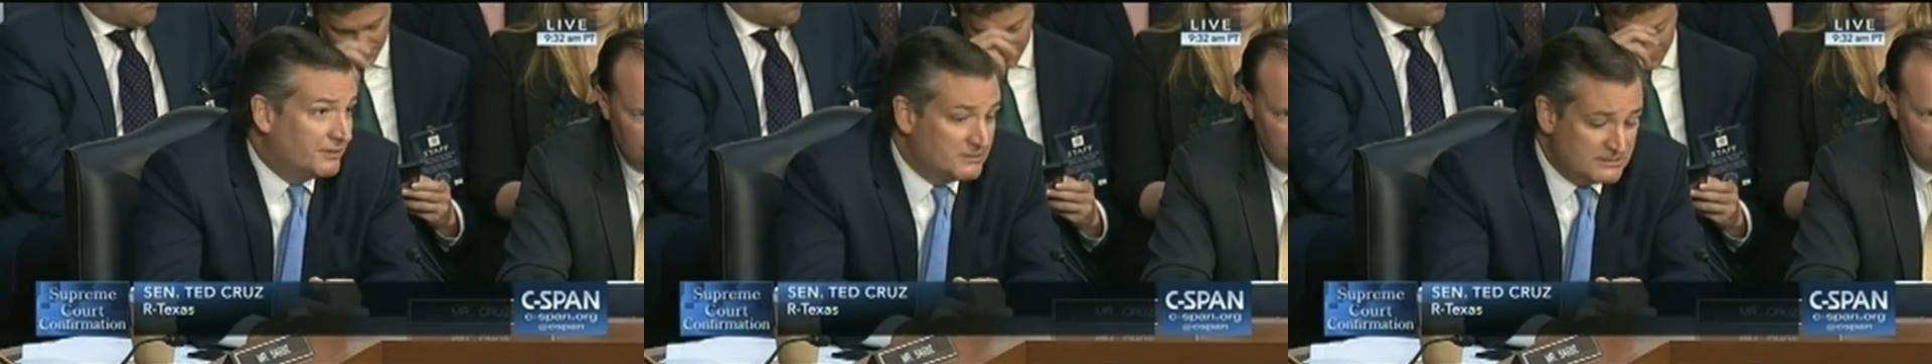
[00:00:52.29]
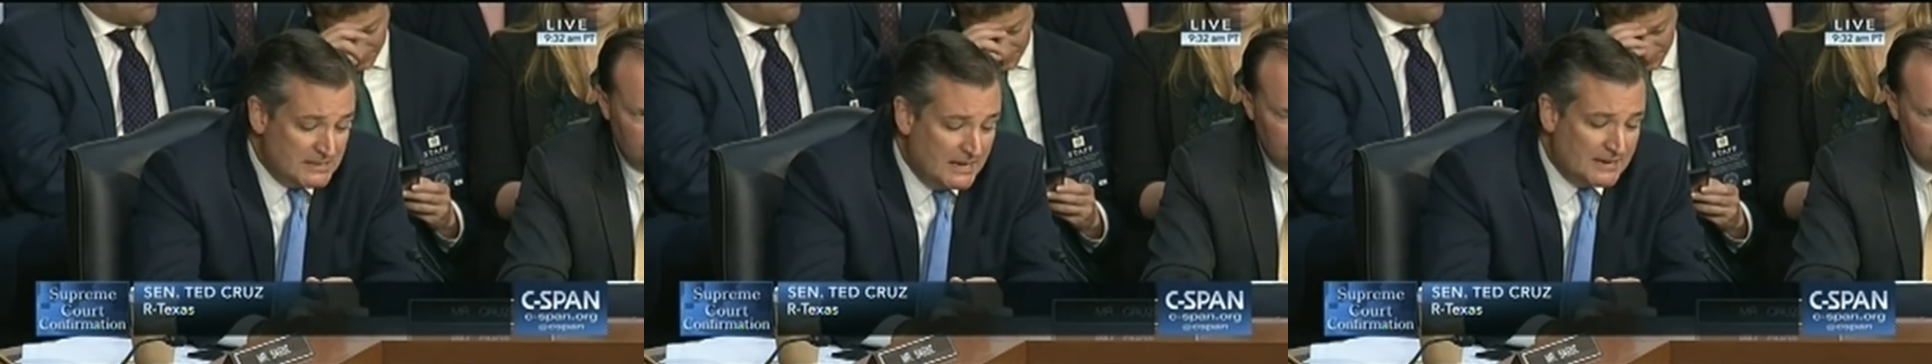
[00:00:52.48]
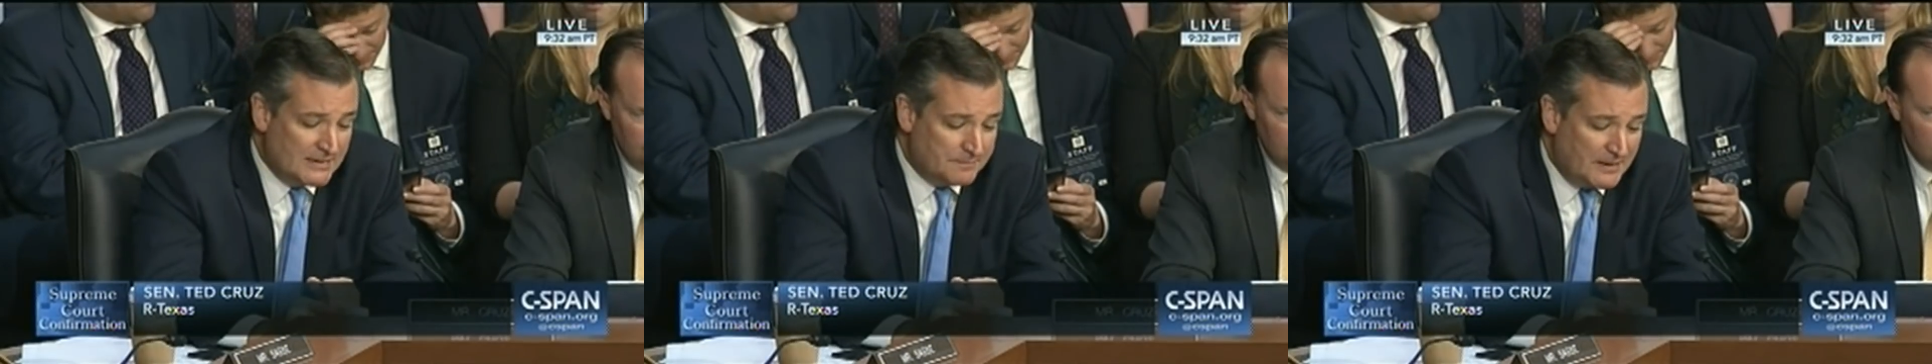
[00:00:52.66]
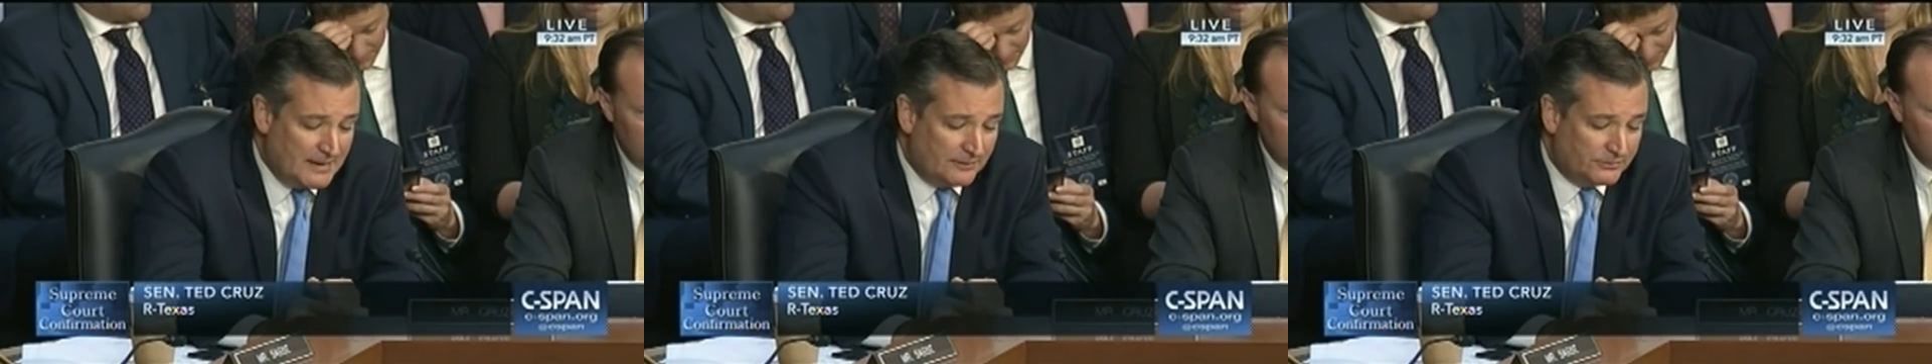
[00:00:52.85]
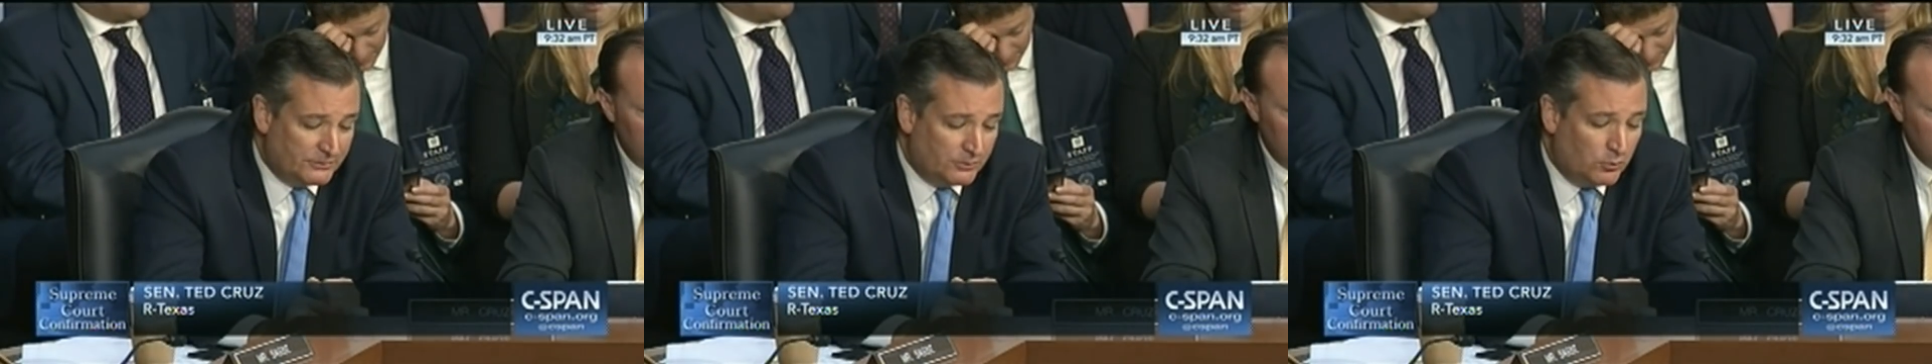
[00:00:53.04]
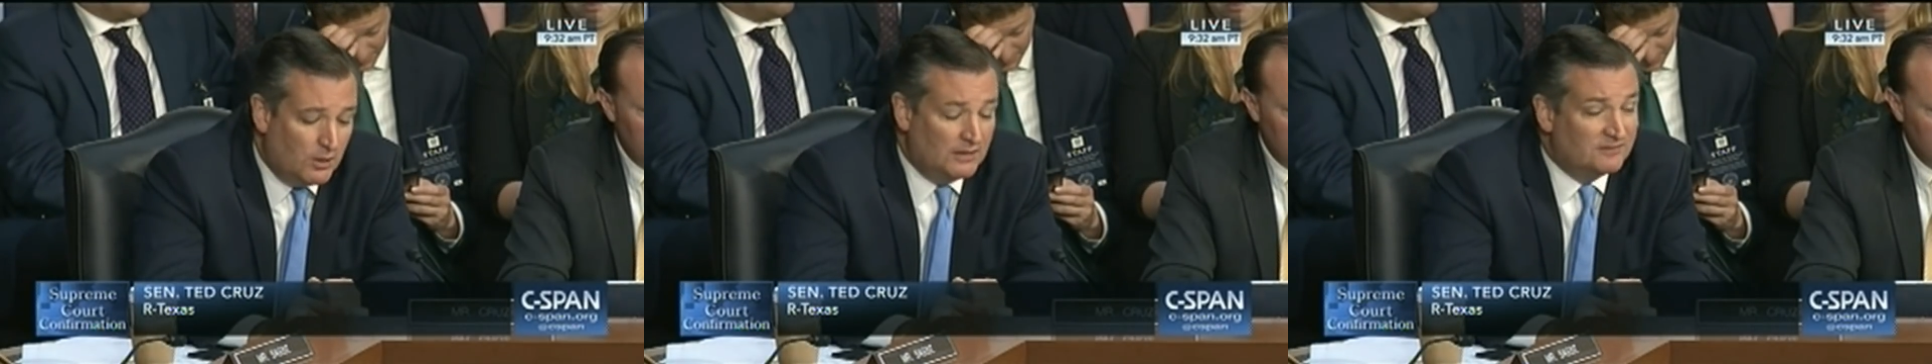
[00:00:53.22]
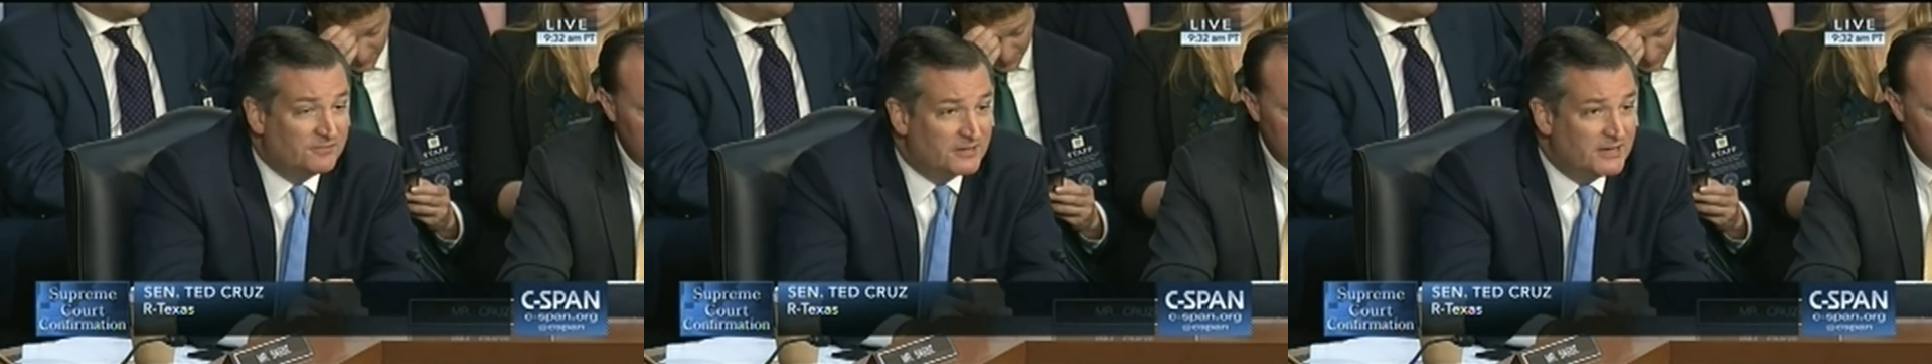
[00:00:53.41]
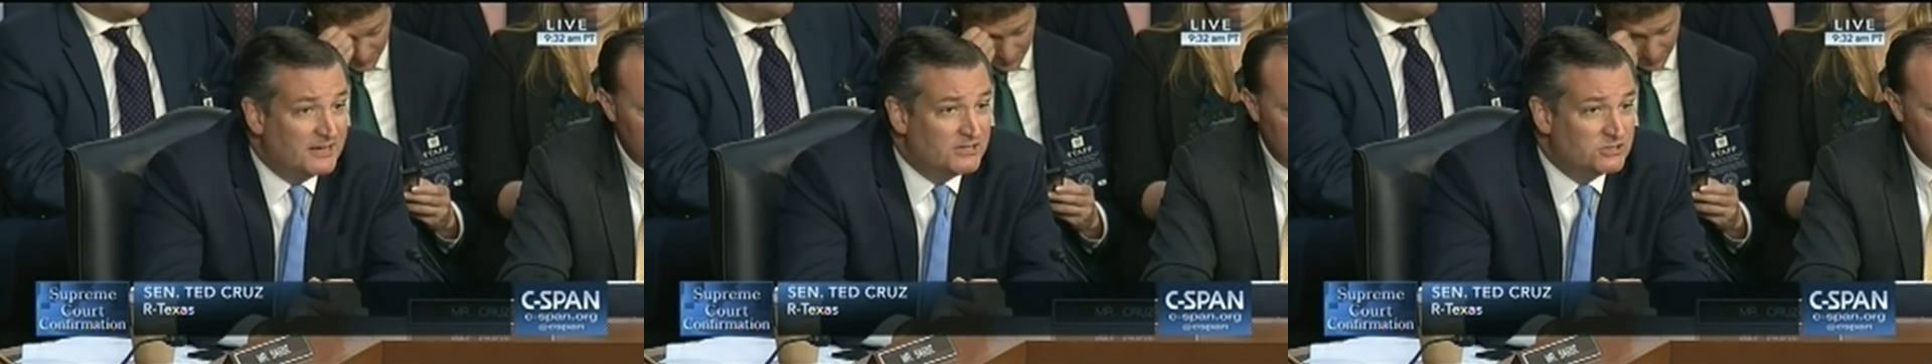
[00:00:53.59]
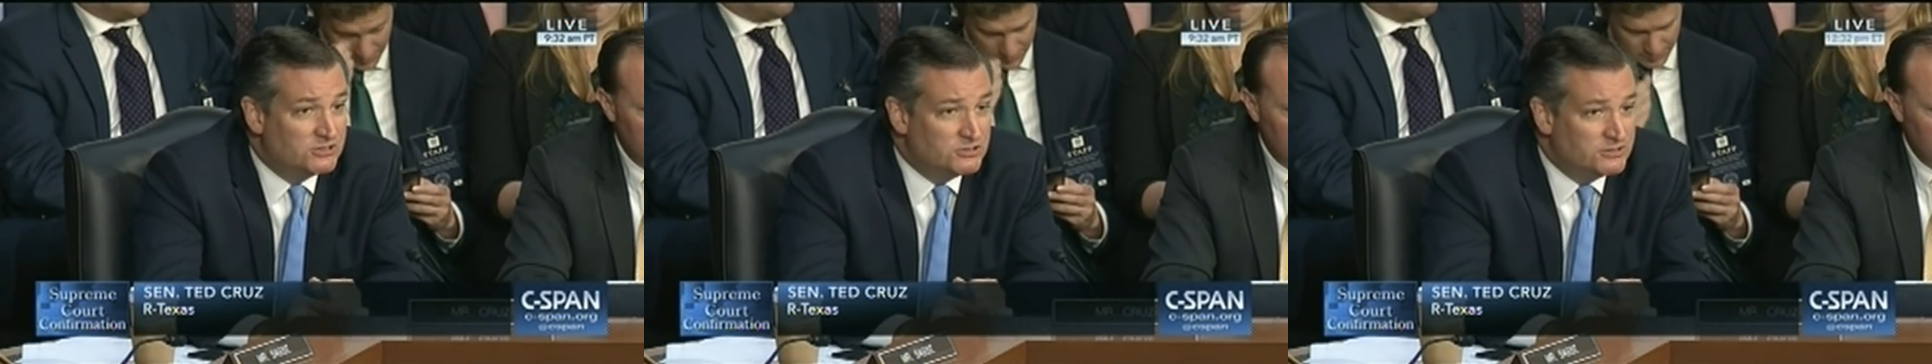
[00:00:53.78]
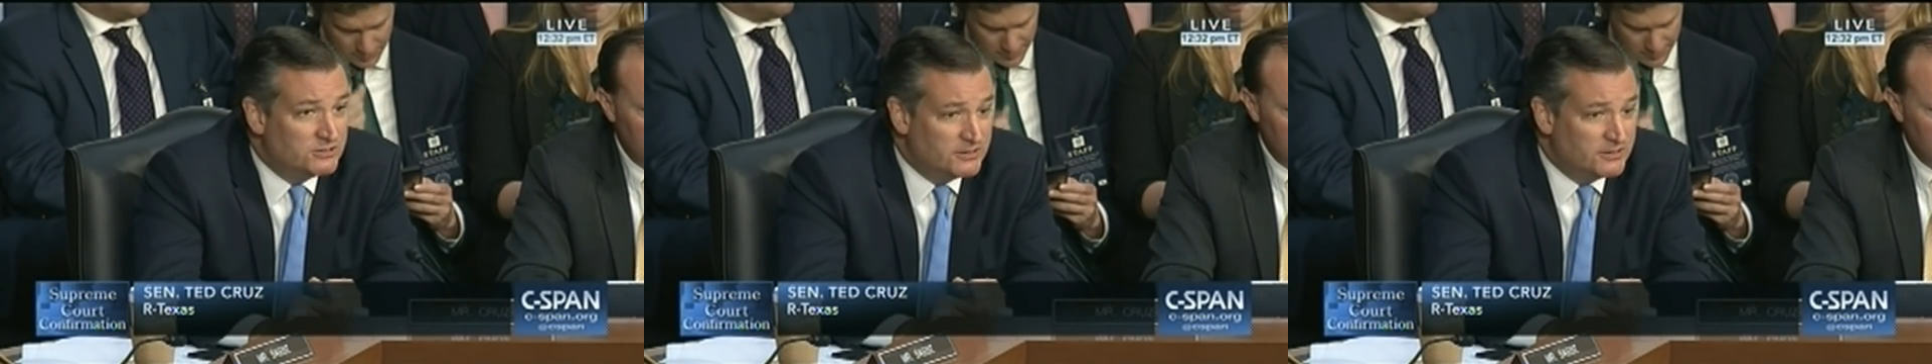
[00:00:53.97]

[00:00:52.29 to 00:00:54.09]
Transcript: is not about the qualifications